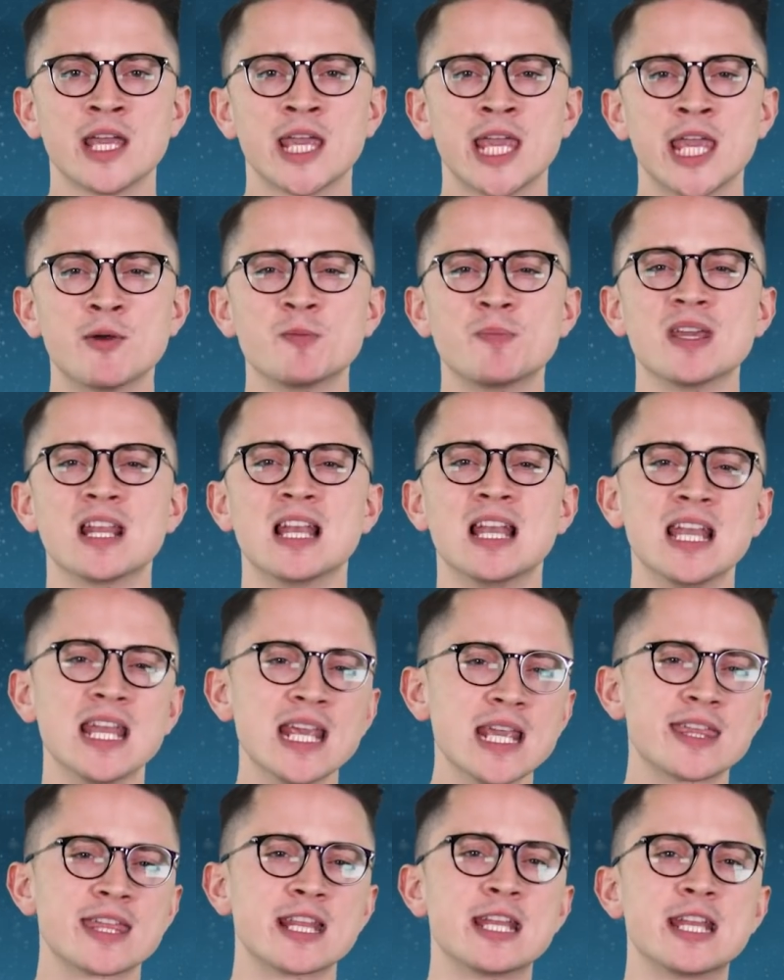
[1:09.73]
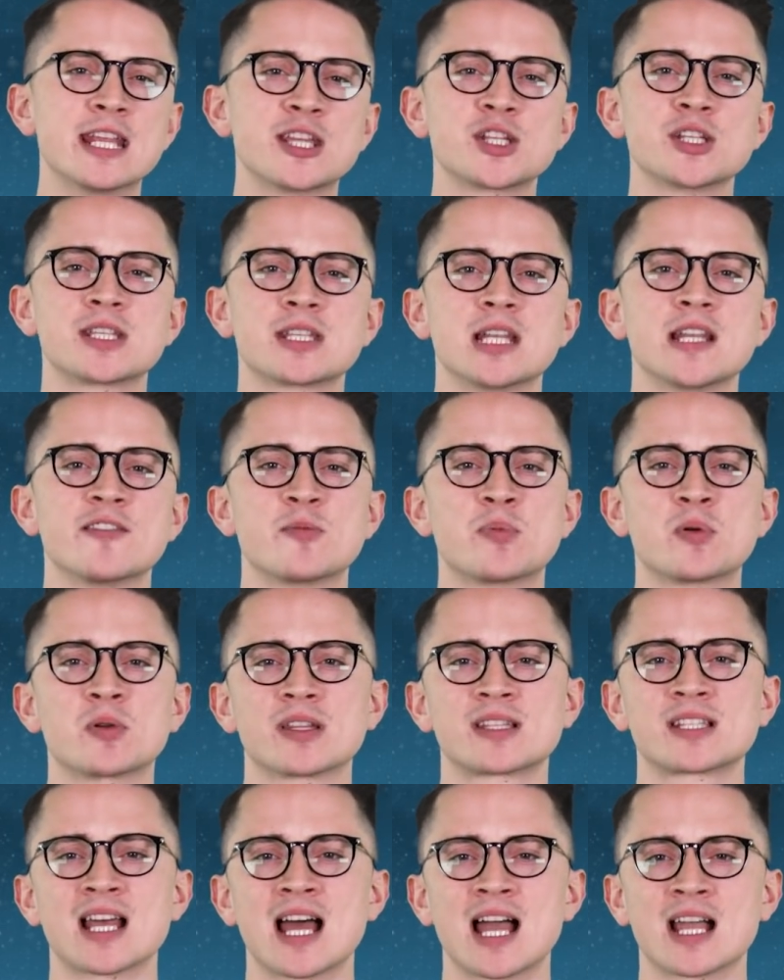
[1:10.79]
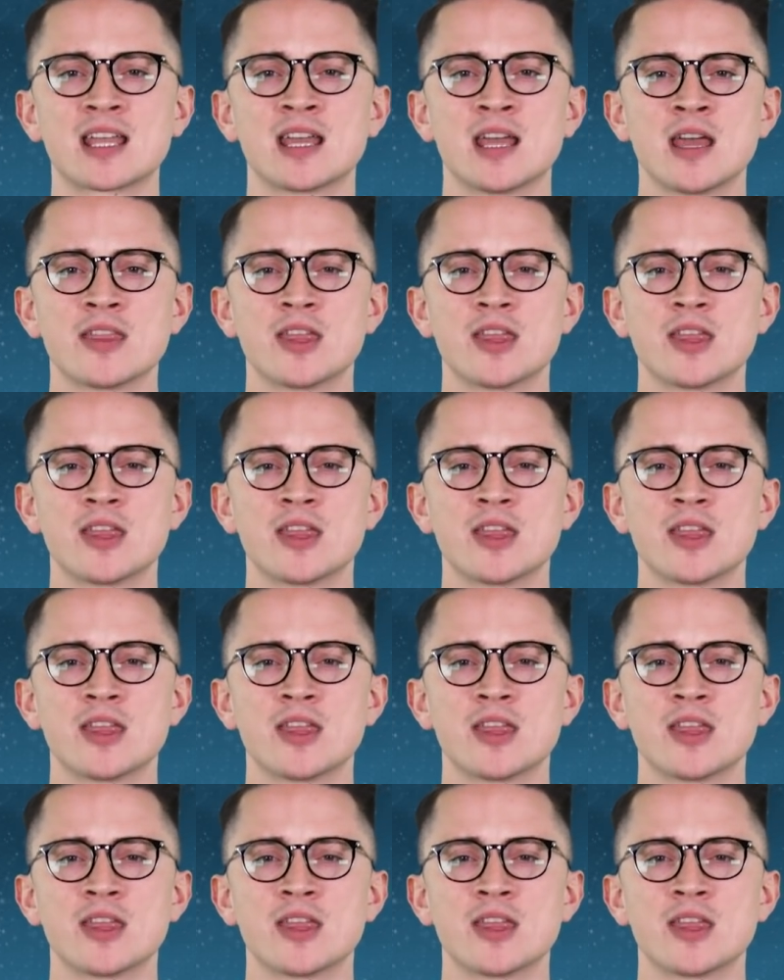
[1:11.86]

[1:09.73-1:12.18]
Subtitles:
he would be a lethal addition to the Liverpool attack